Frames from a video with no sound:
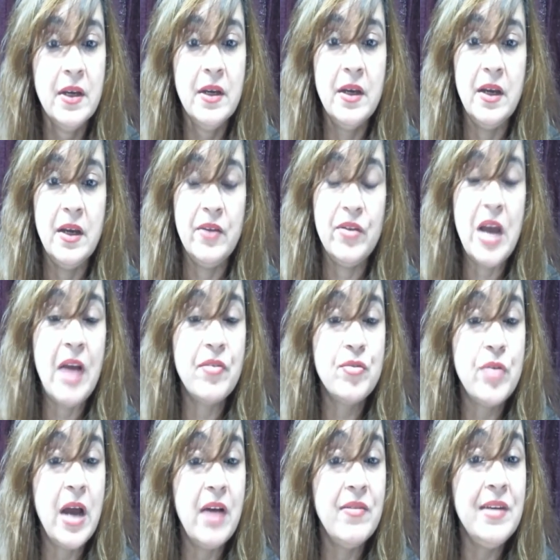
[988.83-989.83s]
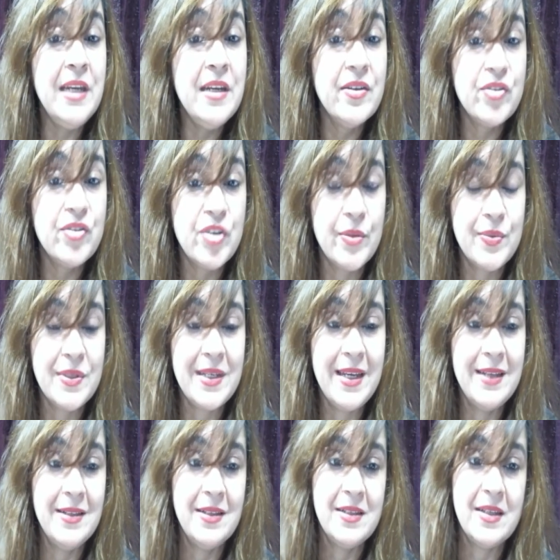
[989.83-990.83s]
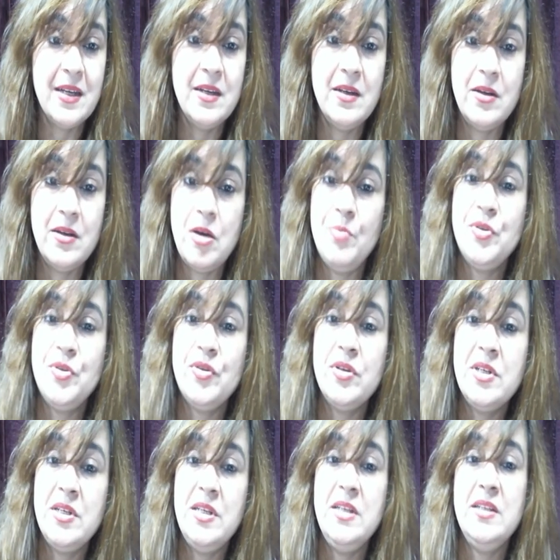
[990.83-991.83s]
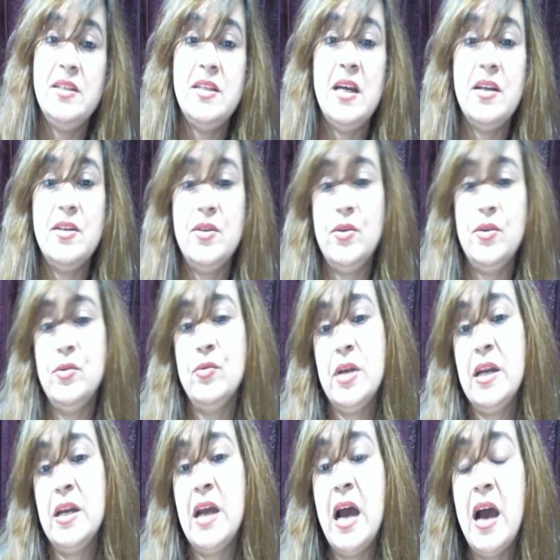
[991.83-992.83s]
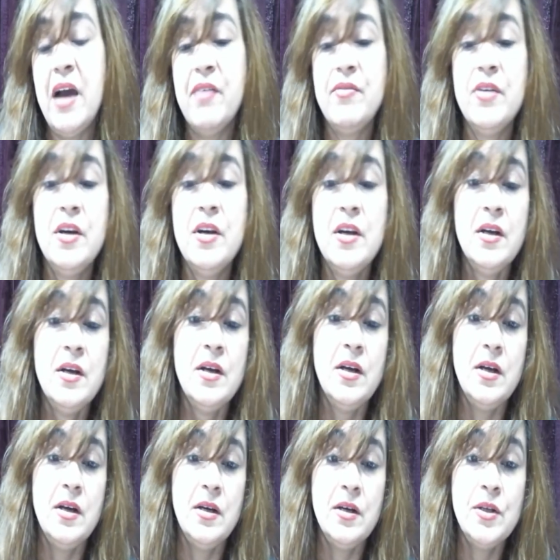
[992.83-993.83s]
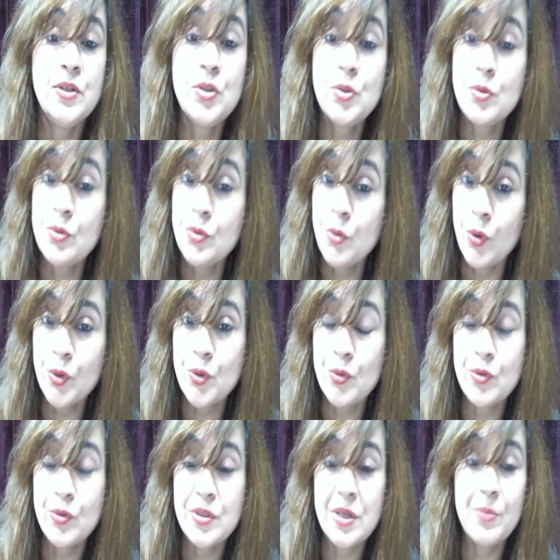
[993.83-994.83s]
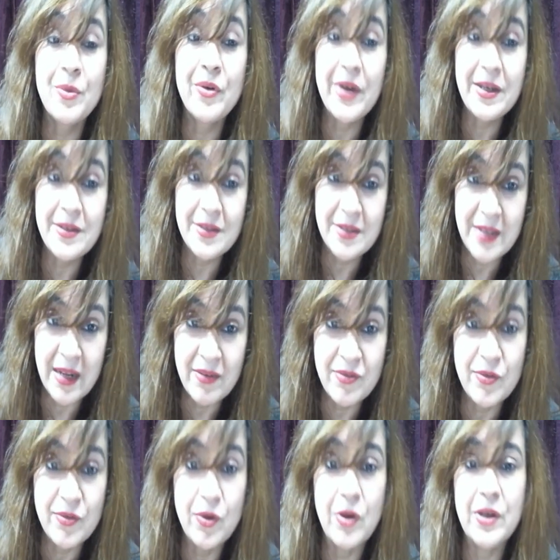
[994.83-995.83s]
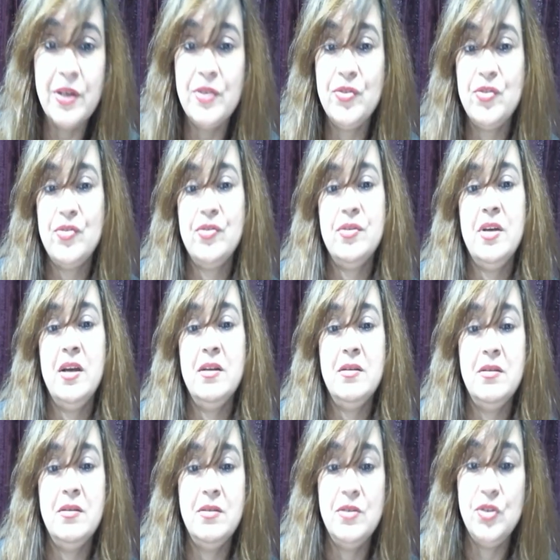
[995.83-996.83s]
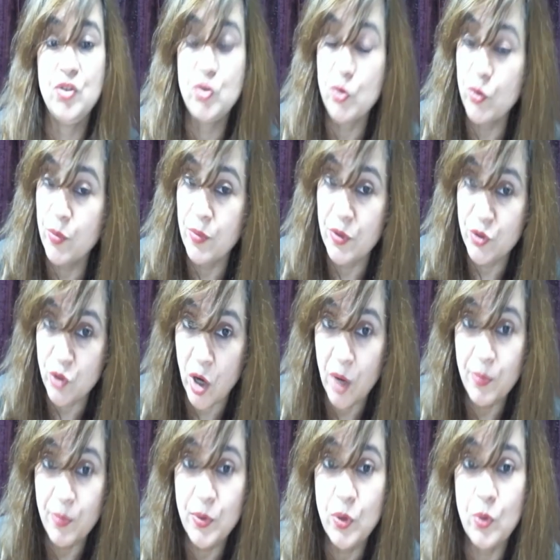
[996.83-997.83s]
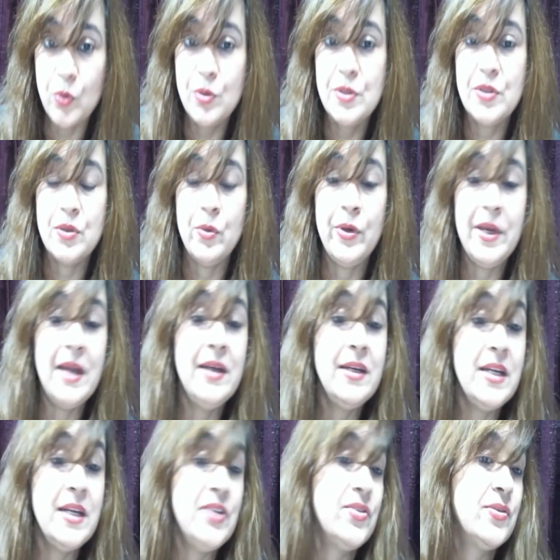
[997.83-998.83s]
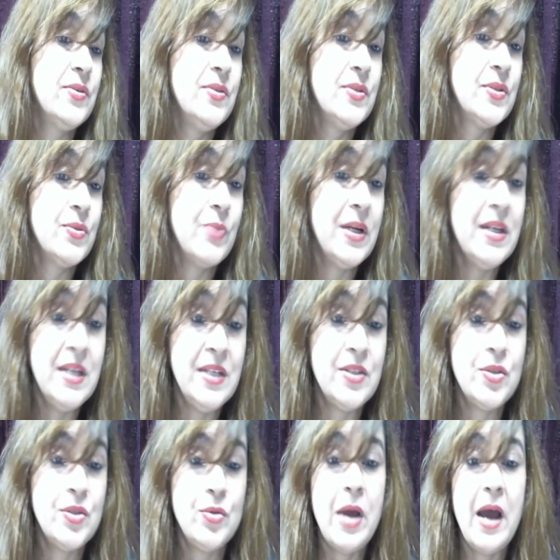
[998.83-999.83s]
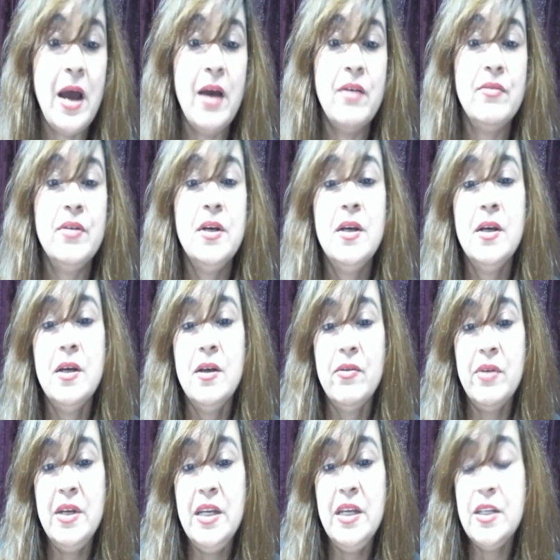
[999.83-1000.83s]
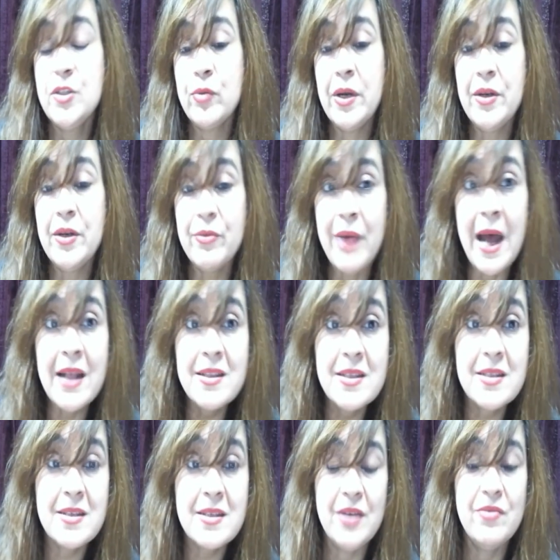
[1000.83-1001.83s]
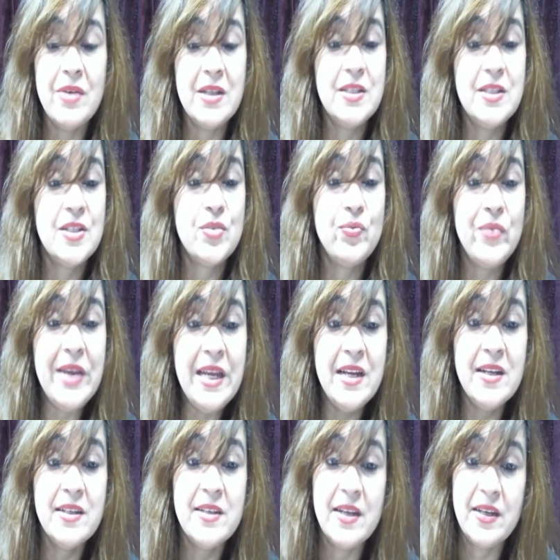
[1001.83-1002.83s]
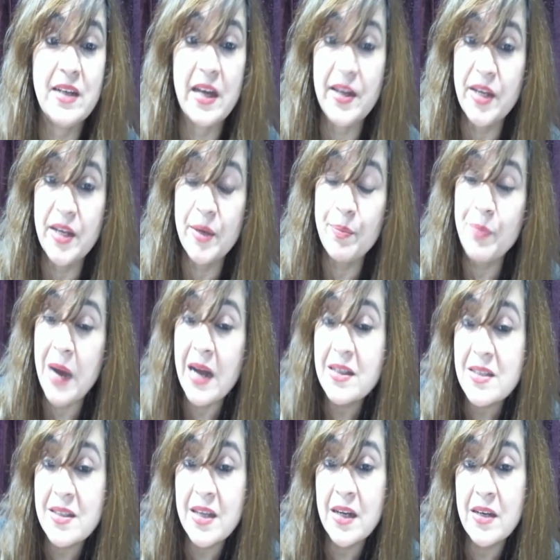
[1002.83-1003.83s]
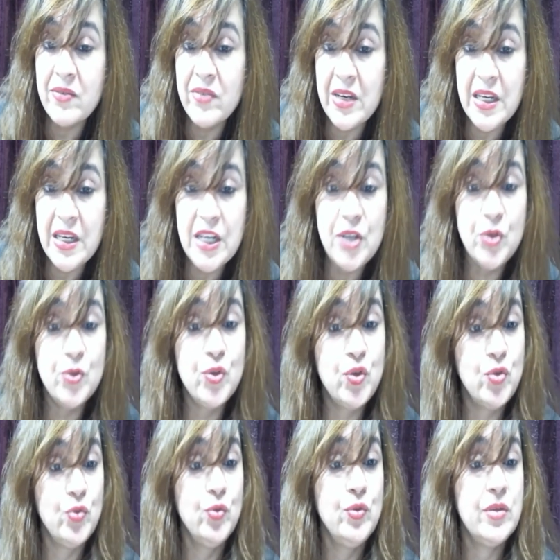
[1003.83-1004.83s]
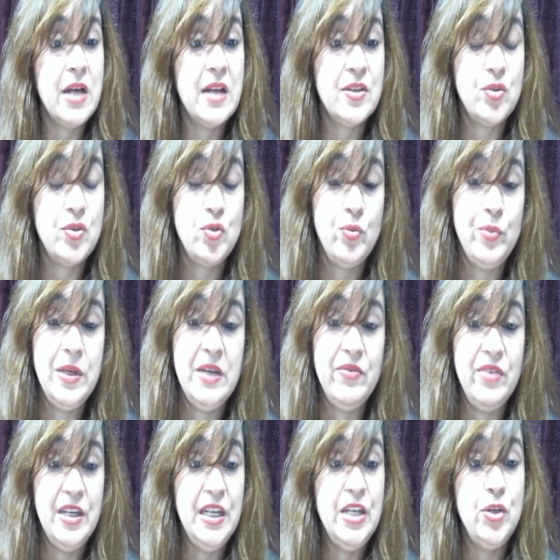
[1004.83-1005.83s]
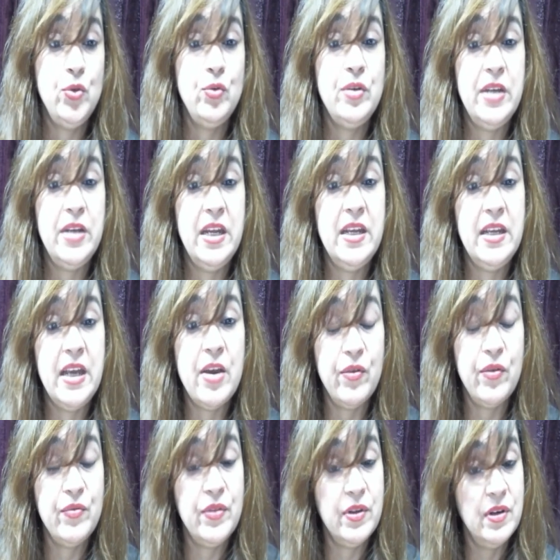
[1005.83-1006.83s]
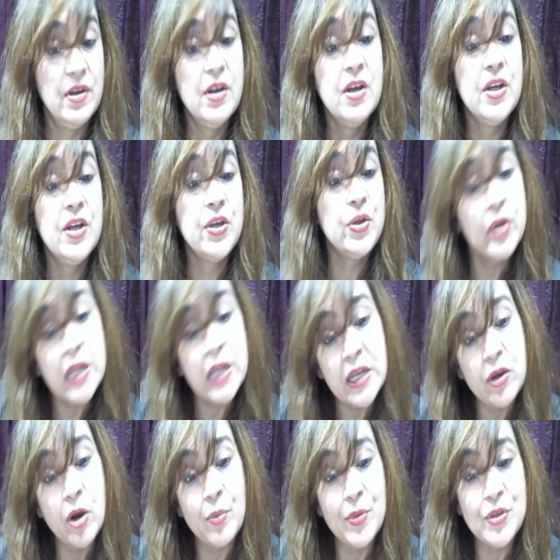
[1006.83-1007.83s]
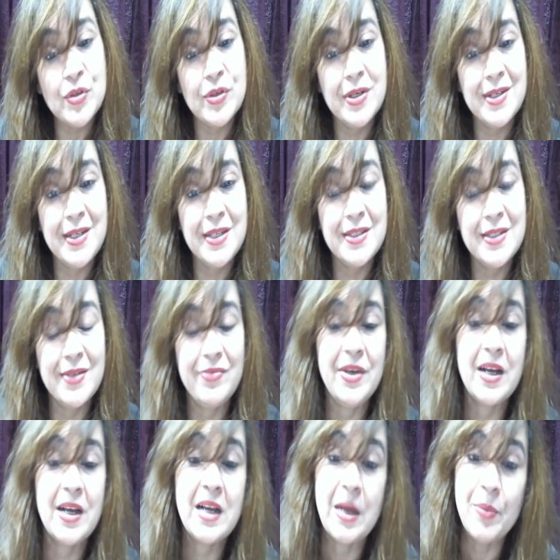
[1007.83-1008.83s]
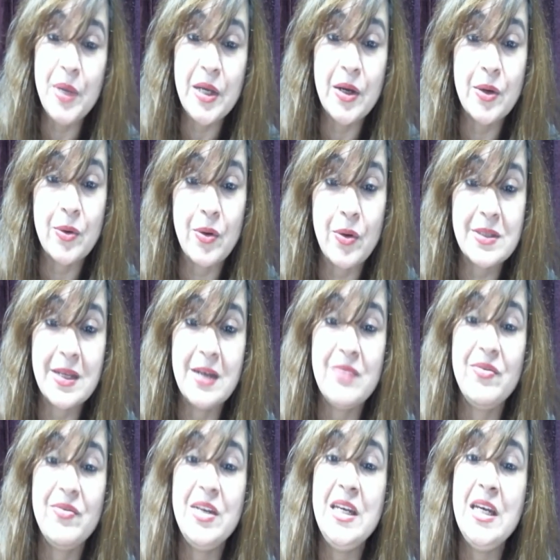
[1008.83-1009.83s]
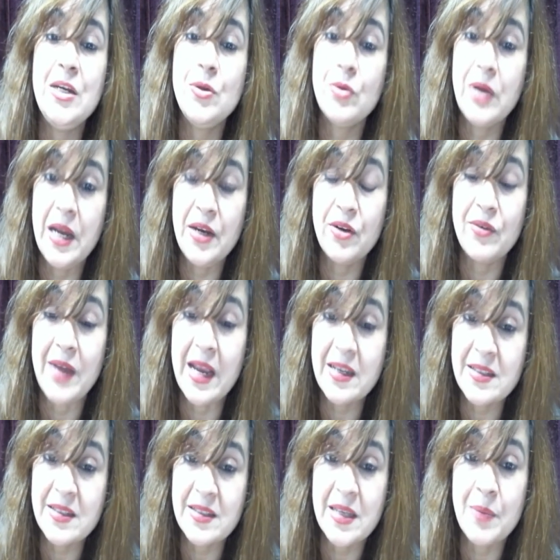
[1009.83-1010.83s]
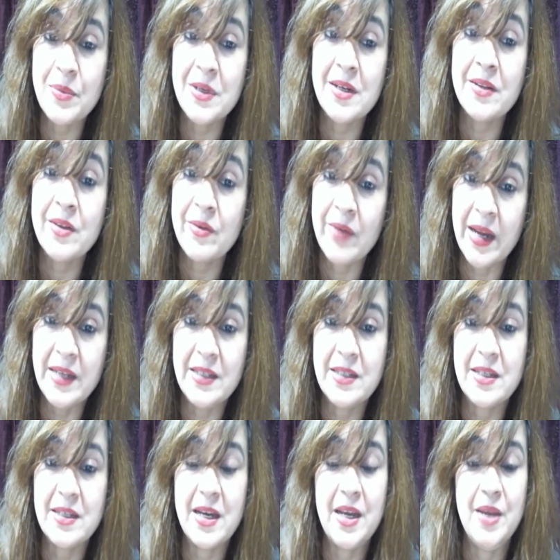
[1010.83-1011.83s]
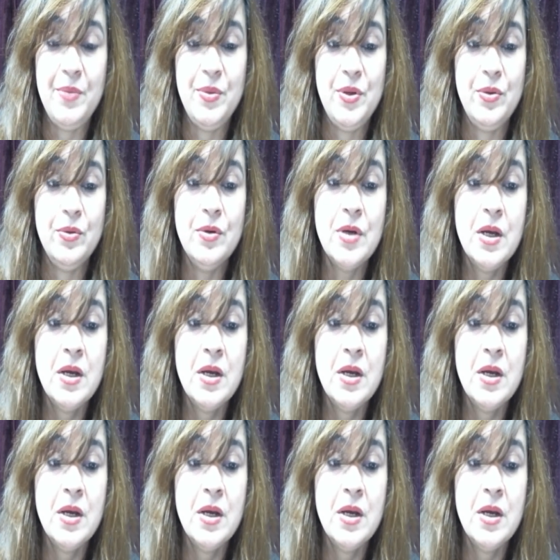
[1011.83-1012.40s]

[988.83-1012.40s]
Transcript: We have to have leadership skills and opportunities that can have to go through some greater self knowledge and job goals, orientations one needs to have. One needs to advance in one's field, and career paths that we need to choose has to be, we need to take care of the unique opportunities if we are coming across, and we need to kind of accept it at the right time.